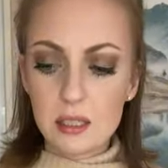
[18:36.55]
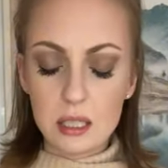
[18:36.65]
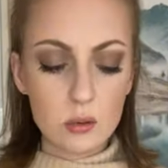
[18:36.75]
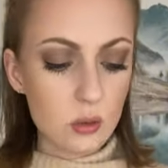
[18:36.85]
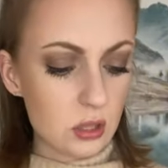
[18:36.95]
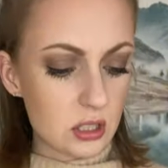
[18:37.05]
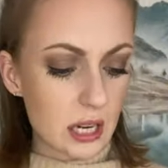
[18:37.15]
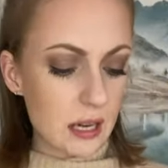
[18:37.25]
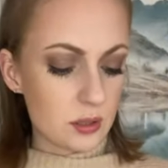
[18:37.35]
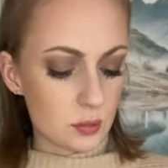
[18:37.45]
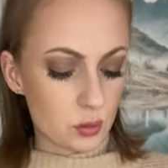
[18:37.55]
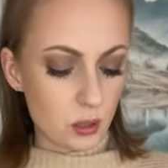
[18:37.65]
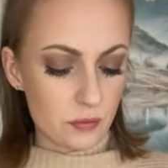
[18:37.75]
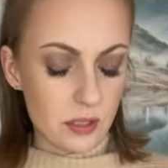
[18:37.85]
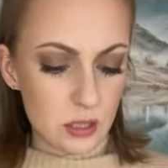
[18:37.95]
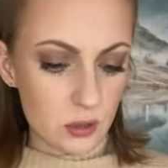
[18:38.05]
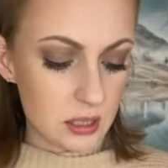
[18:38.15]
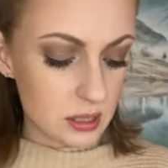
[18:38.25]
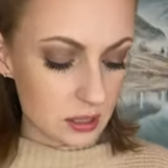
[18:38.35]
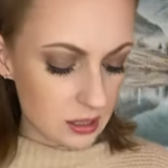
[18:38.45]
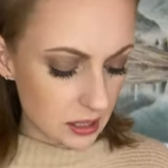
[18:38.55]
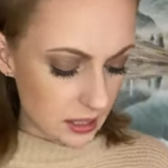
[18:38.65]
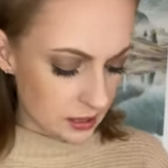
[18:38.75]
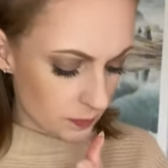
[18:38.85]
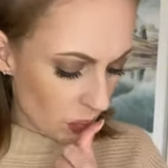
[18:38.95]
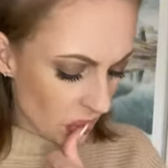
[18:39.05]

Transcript: in order to have some sort of victory and success.